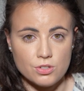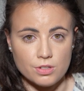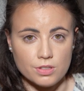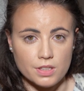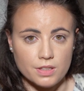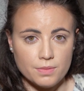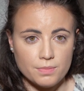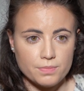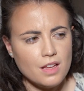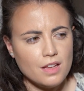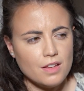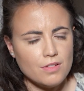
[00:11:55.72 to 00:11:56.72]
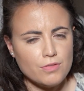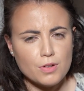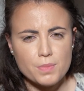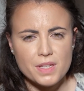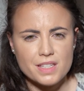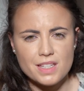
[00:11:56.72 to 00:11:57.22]
journey. For
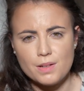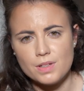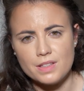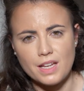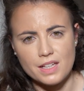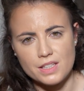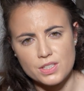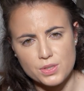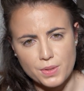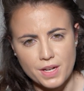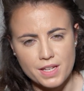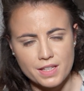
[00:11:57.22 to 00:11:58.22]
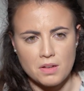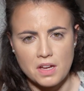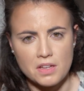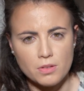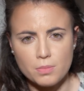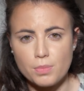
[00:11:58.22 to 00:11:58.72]
me, it's never that straight.
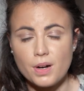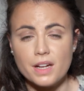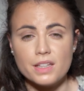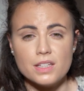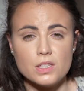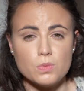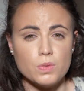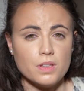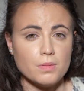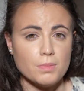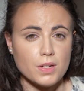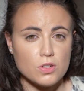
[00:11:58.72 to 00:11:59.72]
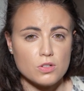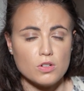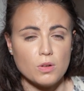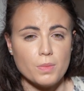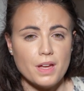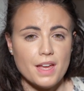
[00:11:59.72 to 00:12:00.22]
I don't practice with a
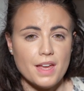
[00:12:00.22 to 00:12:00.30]
metronome